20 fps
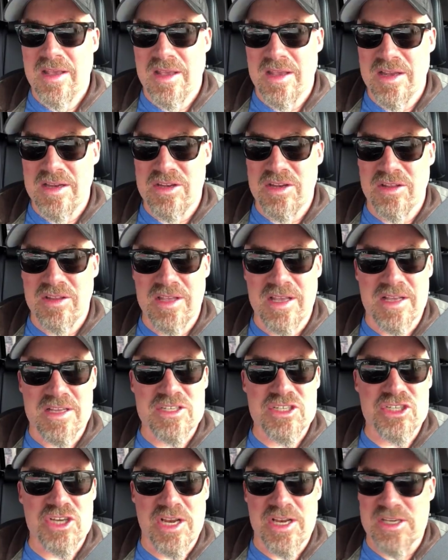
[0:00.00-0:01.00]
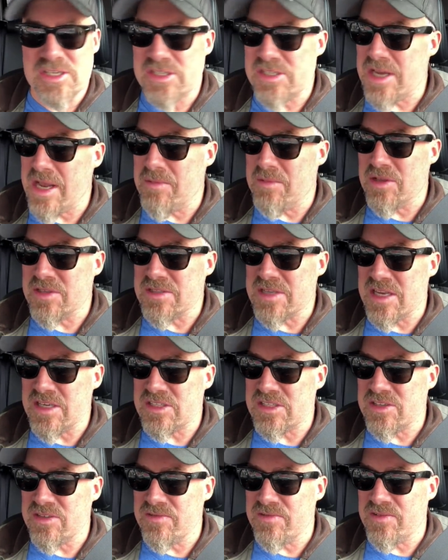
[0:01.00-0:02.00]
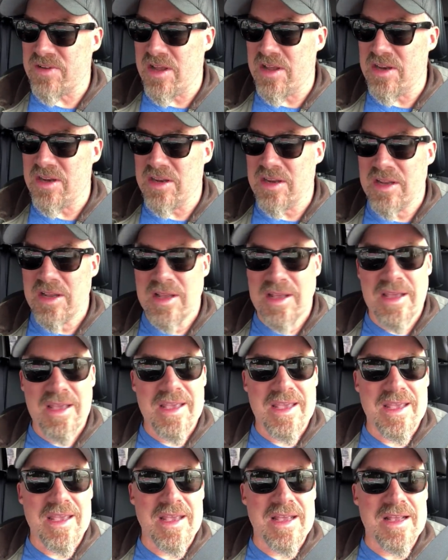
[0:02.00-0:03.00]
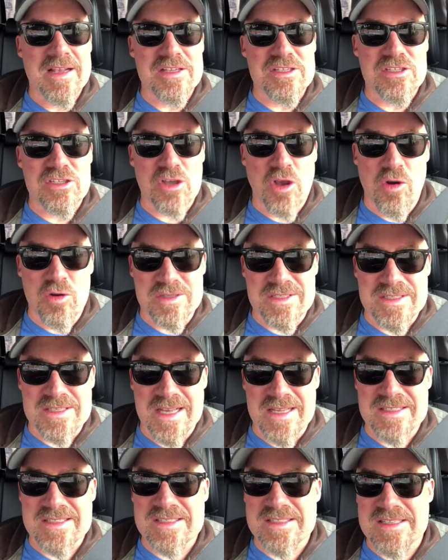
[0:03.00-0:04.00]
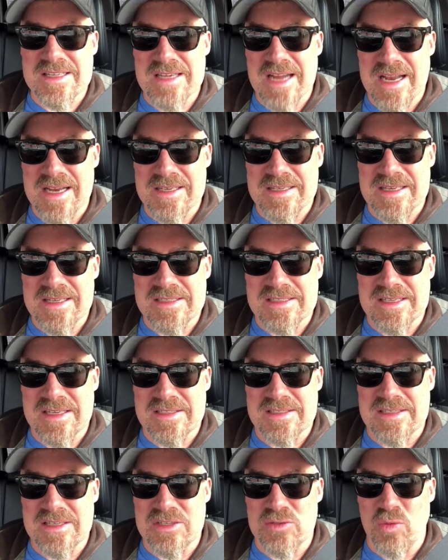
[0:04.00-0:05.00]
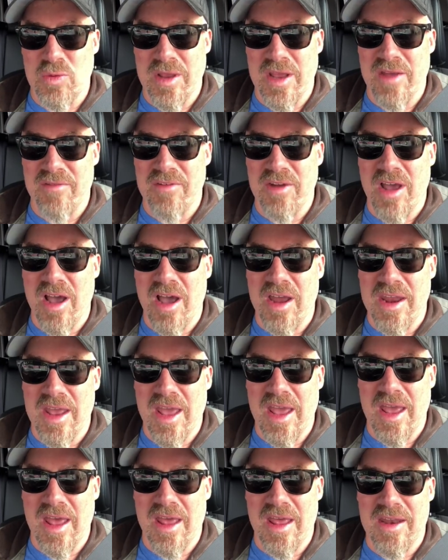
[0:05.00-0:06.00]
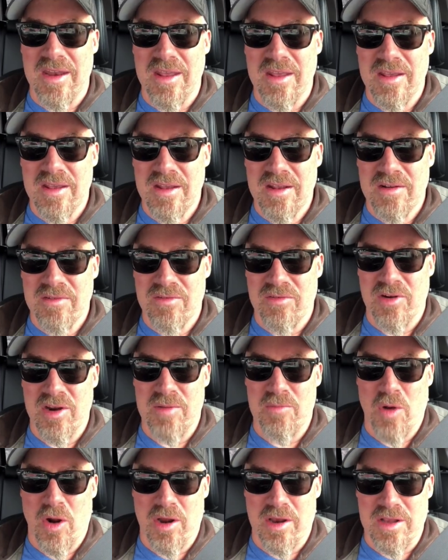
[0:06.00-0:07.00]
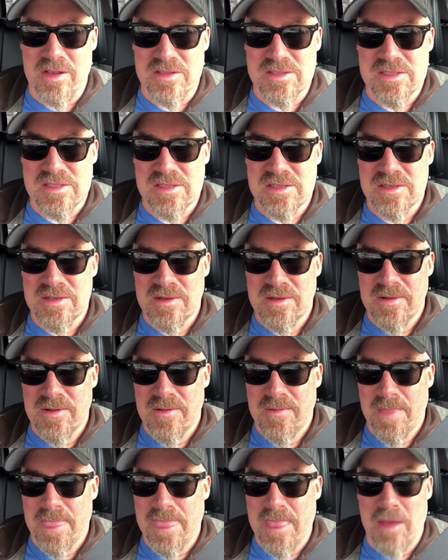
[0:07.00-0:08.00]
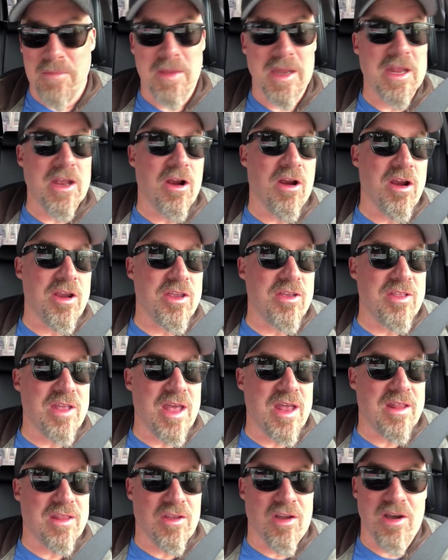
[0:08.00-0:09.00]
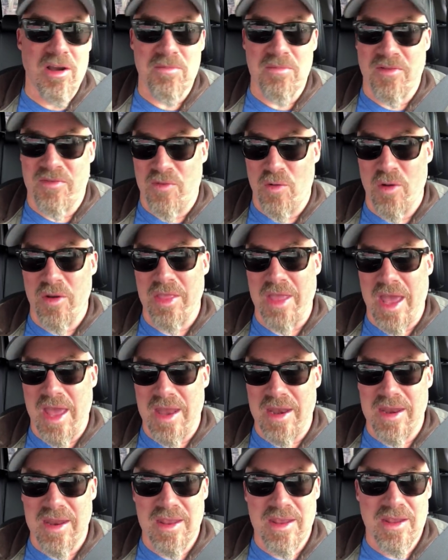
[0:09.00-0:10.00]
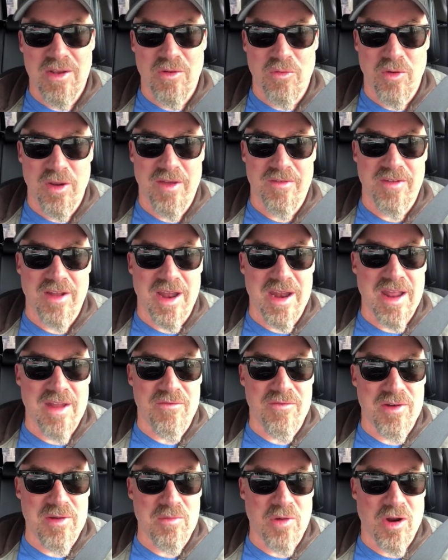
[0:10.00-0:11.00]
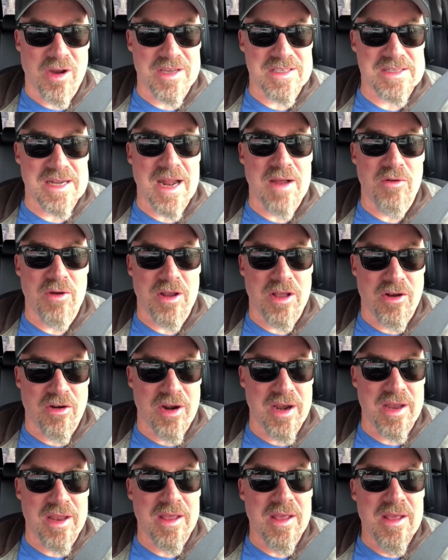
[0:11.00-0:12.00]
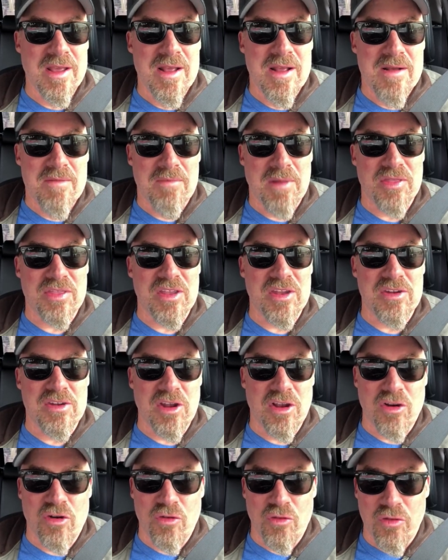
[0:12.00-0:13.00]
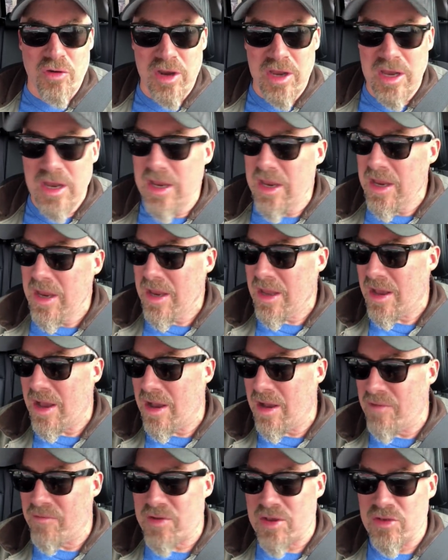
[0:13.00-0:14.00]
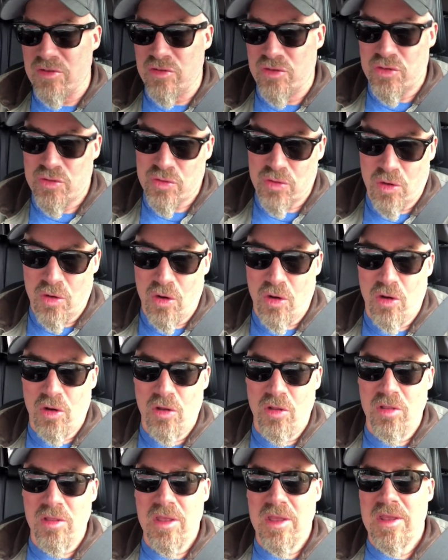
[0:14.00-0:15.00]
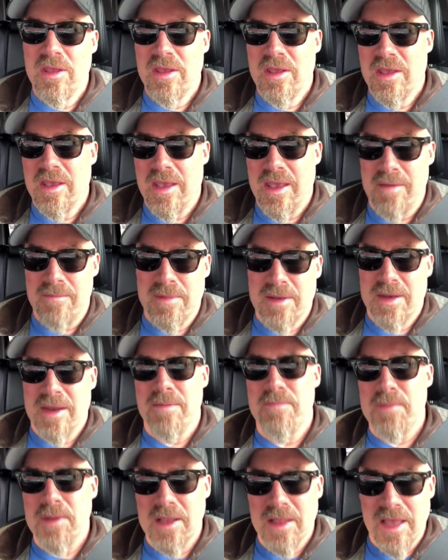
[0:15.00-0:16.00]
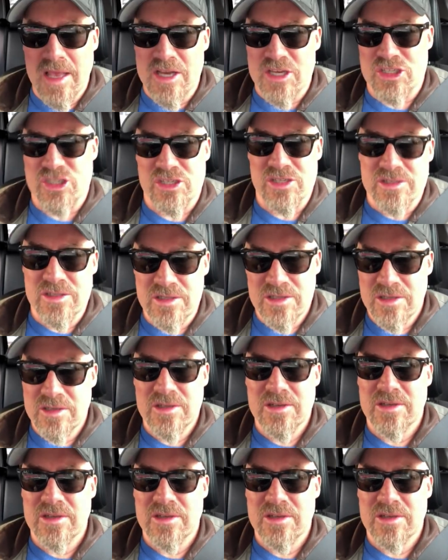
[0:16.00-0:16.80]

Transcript: into the Exchange Stabilization Fund. So since the 1960s, we have not had free markets. Now, many argue that long before that, we have not had free markets, and I would agree. But the degree of control and manipulation